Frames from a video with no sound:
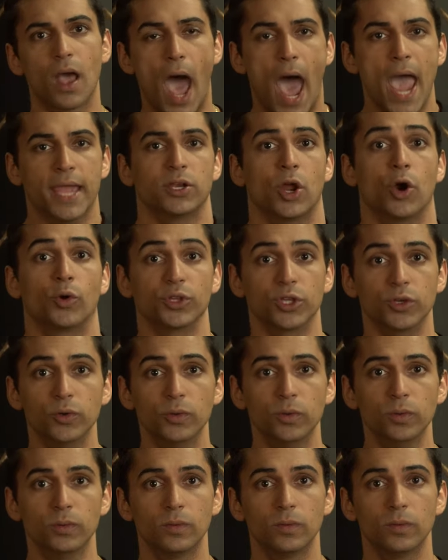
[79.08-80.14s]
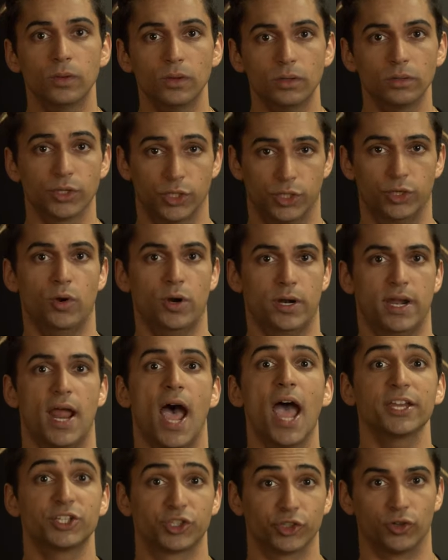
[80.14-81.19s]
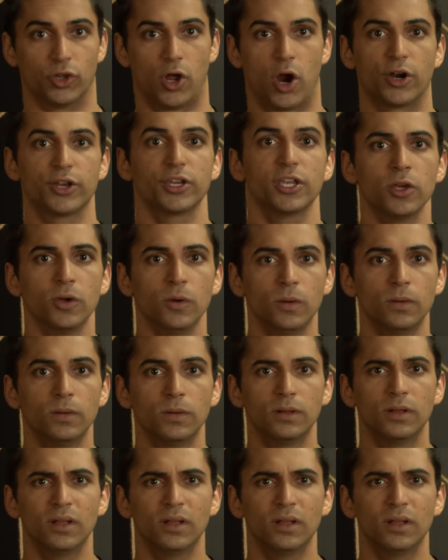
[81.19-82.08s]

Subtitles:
I know you. You're Nigel, aren't you?